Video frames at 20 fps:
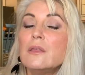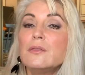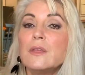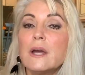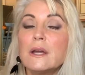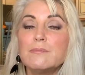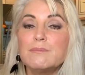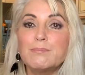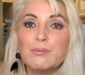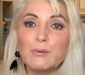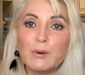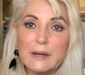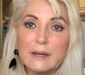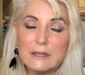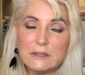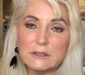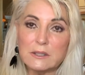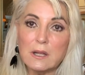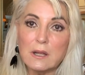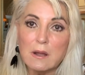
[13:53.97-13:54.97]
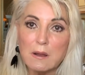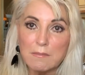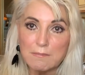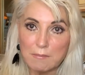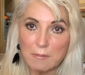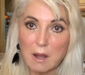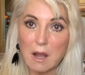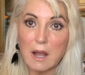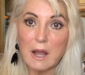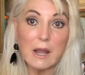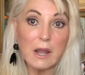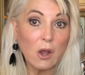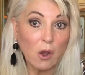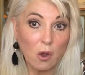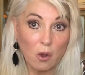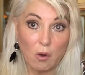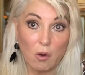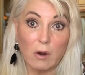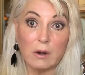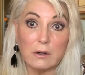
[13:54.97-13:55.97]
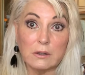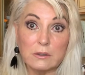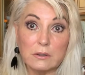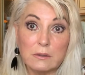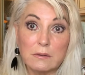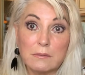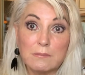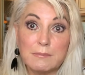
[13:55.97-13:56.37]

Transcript: That breaks my heart